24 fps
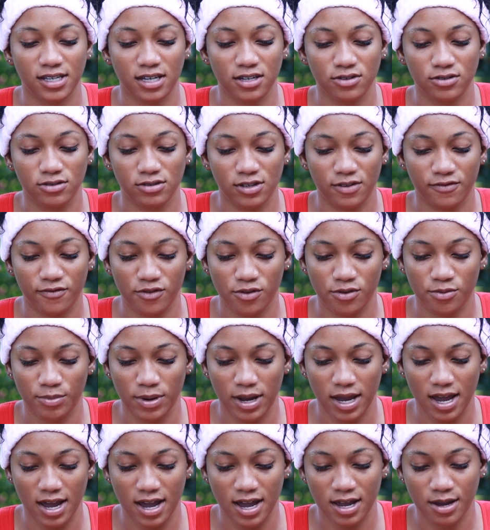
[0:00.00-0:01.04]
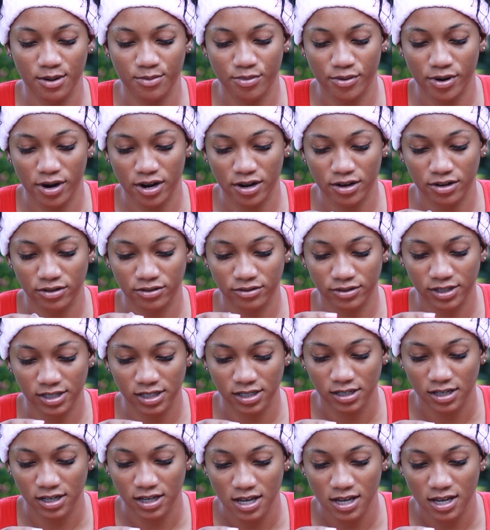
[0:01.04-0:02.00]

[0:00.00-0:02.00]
I use it for my eyebrows.